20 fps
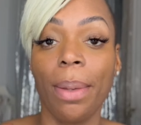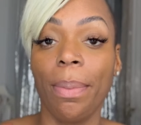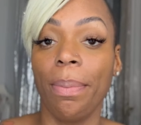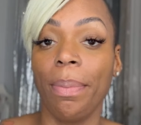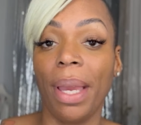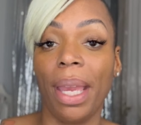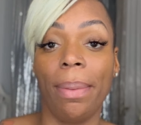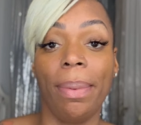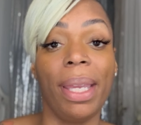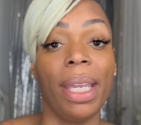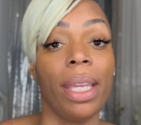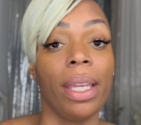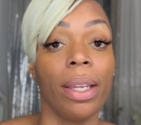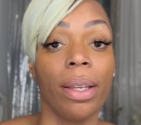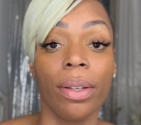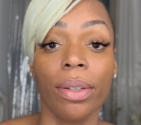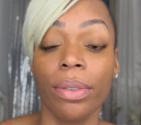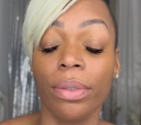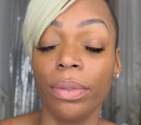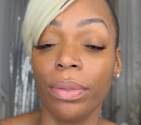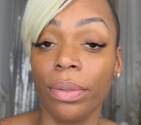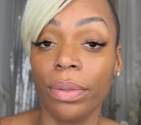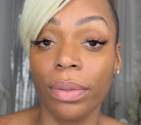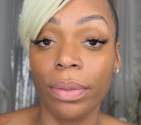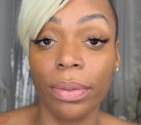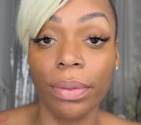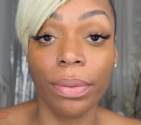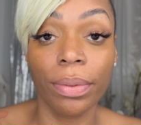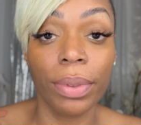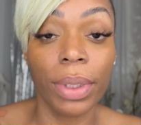Baby,
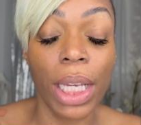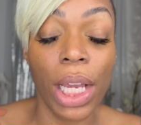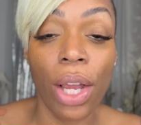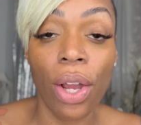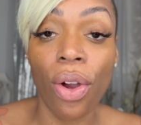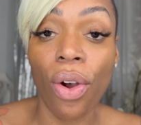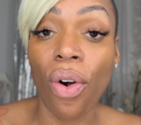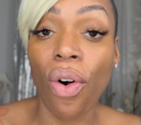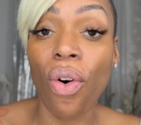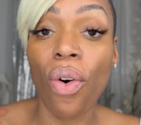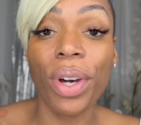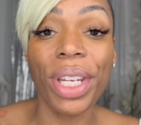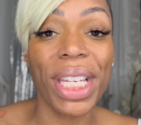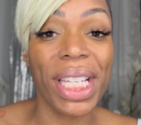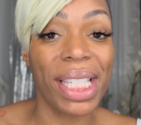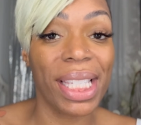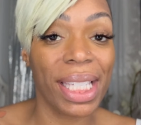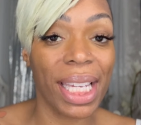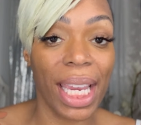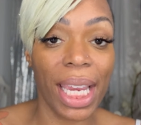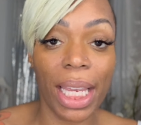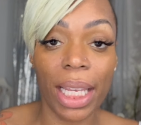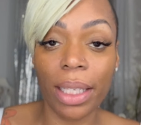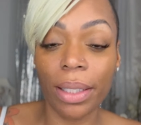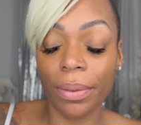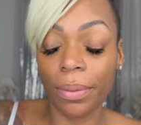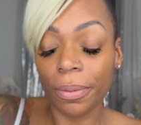on the skin